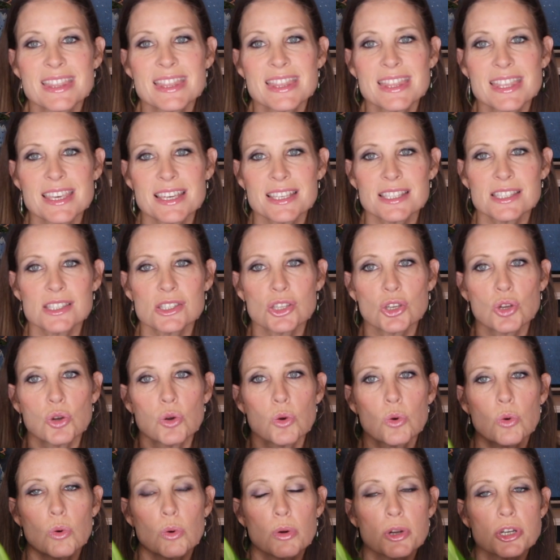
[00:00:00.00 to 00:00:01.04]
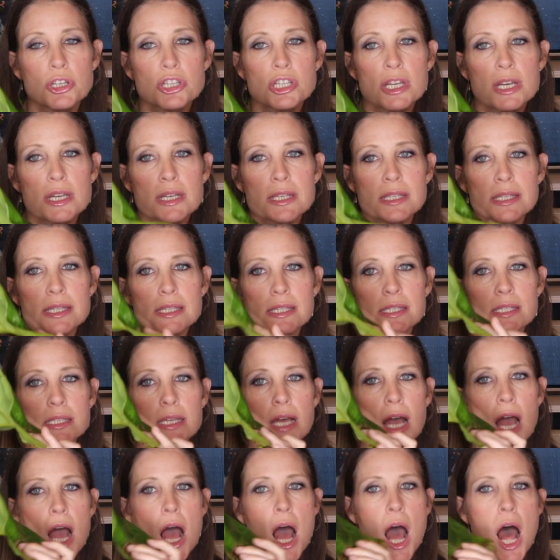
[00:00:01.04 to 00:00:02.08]
this gorgeous
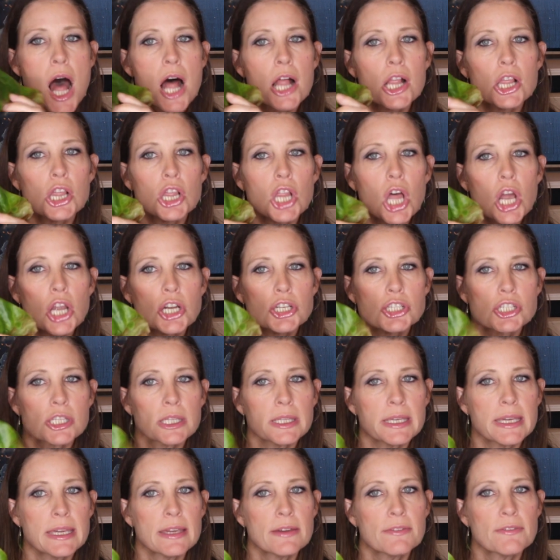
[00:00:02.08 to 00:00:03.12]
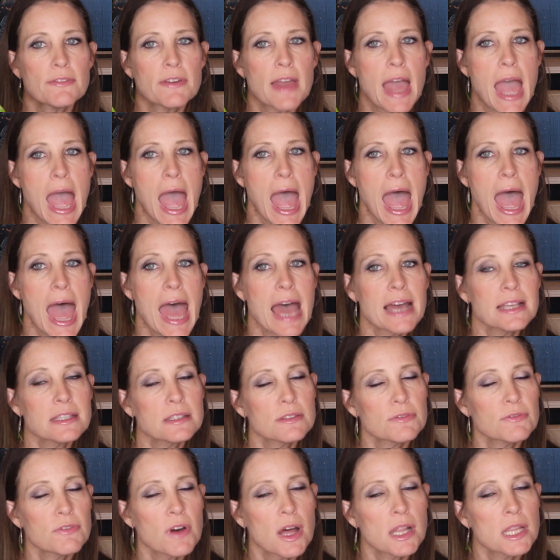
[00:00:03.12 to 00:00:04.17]
large leaf has
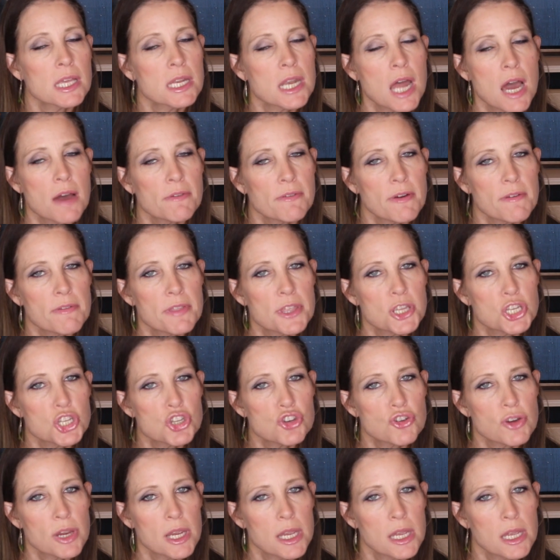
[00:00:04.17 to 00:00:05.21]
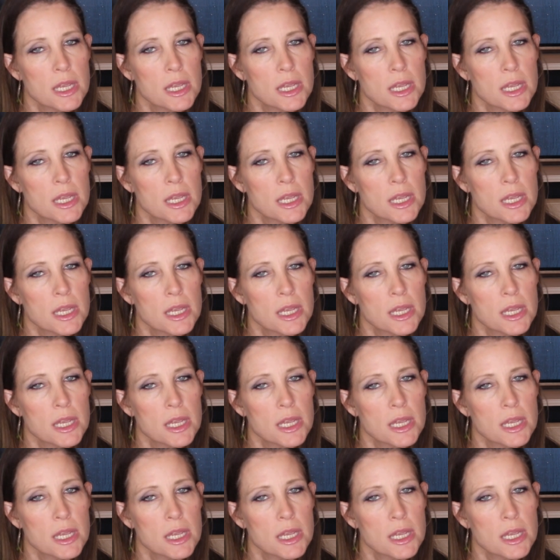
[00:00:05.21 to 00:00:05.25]
fallen off of the tree.